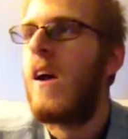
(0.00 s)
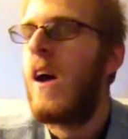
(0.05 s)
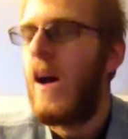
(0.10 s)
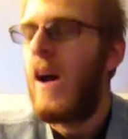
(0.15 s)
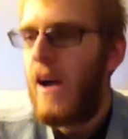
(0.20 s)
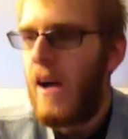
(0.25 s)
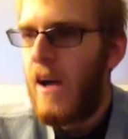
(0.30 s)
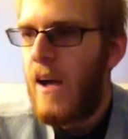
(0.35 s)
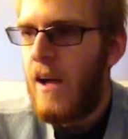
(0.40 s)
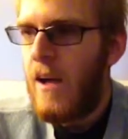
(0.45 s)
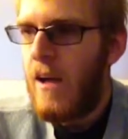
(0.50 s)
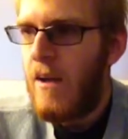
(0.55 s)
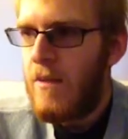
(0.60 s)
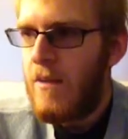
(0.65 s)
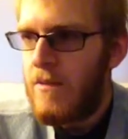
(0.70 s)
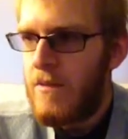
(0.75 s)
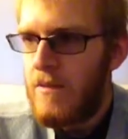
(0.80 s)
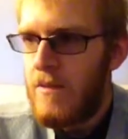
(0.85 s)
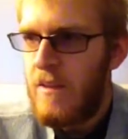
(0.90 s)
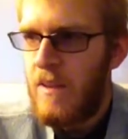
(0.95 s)

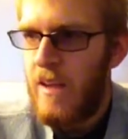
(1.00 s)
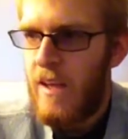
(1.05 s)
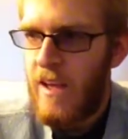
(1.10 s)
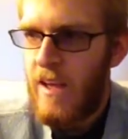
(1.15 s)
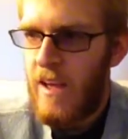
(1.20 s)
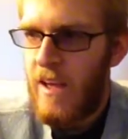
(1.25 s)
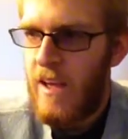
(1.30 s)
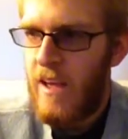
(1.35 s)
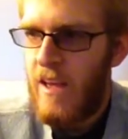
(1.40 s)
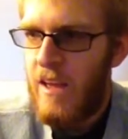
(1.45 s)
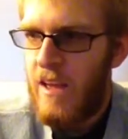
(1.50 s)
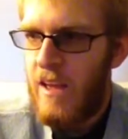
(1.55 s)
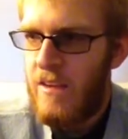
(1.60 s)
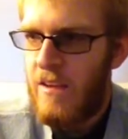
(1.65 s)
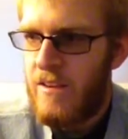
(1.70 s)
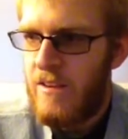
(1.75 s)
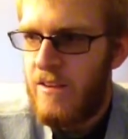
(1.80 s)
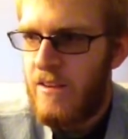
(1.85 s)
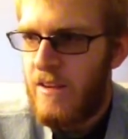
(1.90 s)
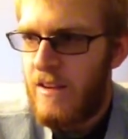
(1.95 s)

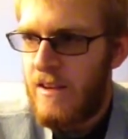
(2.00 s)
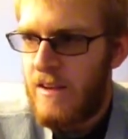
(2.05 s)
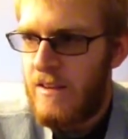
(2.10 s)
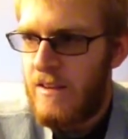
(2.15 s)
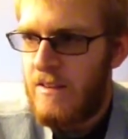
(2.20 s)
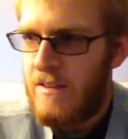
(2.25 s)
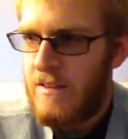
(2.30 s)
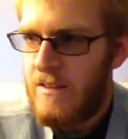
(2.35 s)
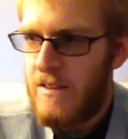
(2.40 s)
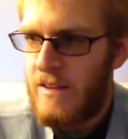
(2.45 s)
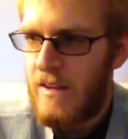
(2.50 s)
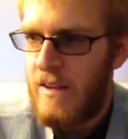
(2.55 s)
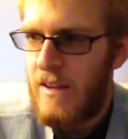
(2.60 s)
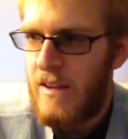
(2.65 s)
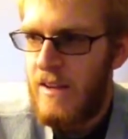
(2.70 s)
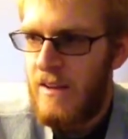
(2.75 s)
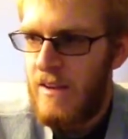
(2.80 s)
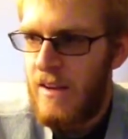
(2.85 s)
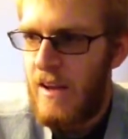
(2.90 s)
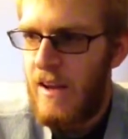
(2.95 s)

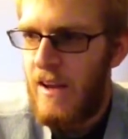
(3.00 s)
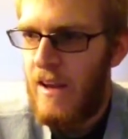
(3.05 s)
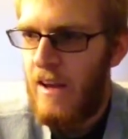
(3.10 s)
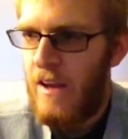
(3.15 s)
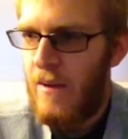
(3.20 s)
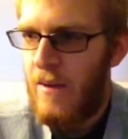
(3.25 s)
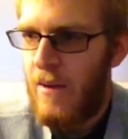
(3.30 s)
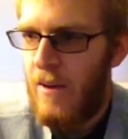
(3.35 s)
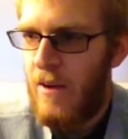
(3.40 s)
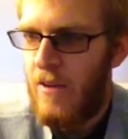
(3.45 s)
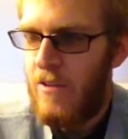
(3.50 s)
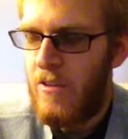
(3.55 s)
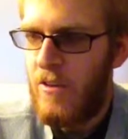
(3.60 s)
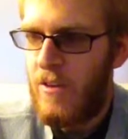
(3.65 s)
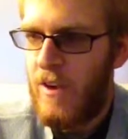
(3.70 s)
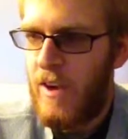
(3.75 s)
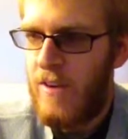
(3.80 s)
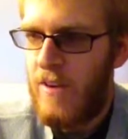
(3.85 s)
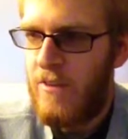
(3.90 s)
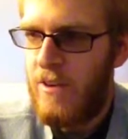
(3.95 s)

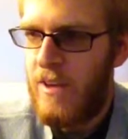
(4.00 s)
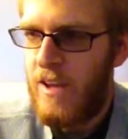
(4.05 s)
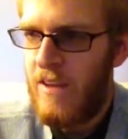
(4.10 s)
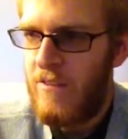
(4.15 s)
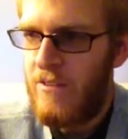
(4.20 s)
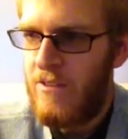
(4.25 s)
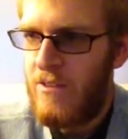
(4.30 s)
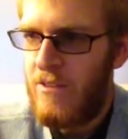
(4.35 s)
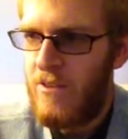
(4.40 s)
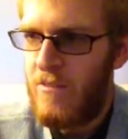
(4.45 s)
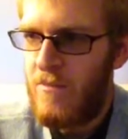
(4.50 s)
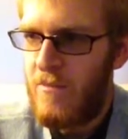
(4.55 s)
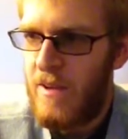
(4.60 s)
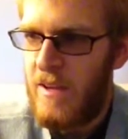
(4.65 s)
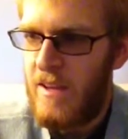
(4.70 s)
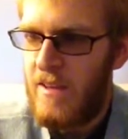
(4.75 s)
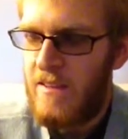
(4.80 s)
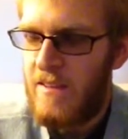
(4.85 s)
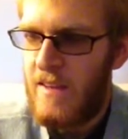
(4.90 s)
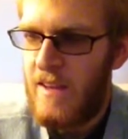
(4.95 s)
Although I would have to
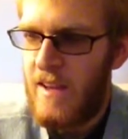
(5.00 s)
admit,